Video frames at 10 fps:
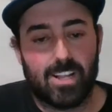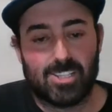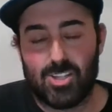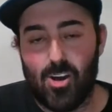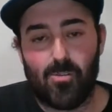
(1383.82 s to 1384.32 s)

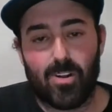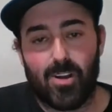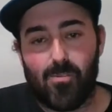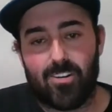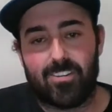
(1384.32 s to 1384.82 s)
that's not
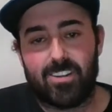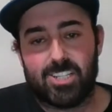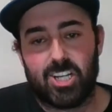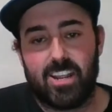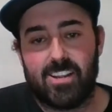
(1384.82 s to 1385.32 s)
what I wanted
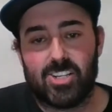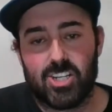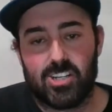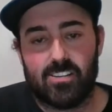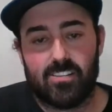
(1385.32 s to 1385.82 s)
to
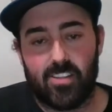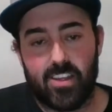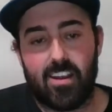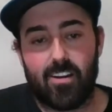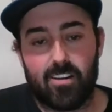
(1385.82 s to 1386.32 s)
change
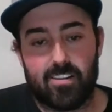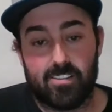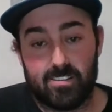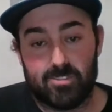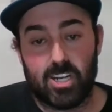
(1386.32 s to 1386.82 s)
there.
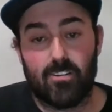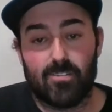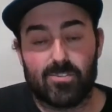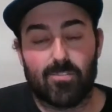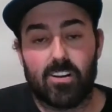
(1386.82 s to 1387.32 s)
And
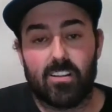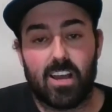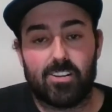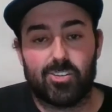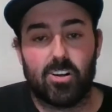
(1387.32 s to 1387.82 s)
Jared was
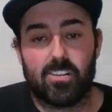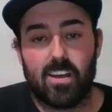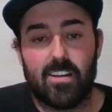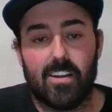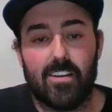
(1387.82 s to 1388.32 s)
running that
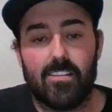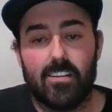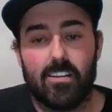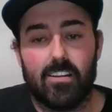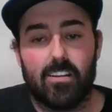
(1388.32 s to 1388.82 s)
truck that
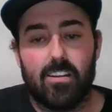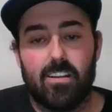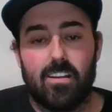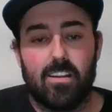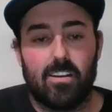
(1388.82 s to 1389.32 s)
night
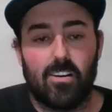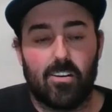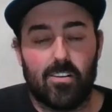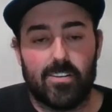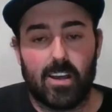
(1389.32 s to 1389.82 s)

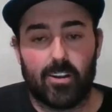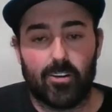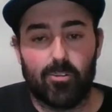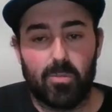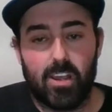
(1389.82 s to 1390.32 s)
on
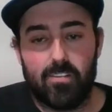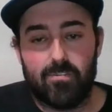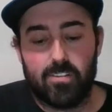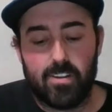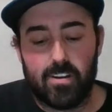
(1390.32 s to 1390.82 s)
crude
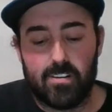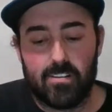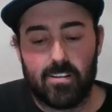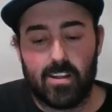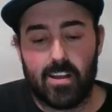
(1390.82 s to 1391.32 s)
behavior
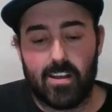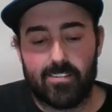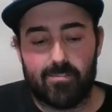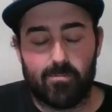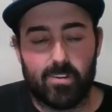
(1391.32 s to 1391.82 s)
there,
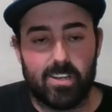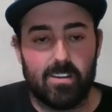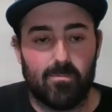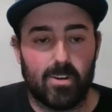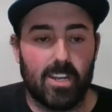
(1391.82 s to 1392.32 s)
and when
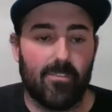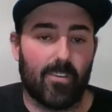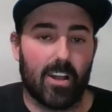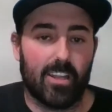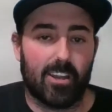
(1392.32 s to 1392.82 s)
he
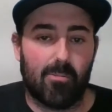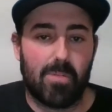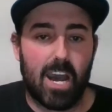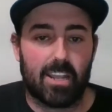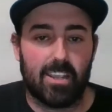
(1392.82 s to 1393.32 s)
finally
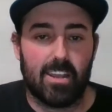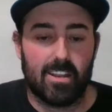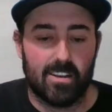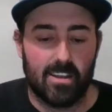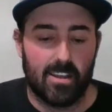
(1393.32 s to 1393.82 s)
come back
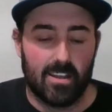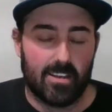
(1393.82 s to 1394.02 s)
in,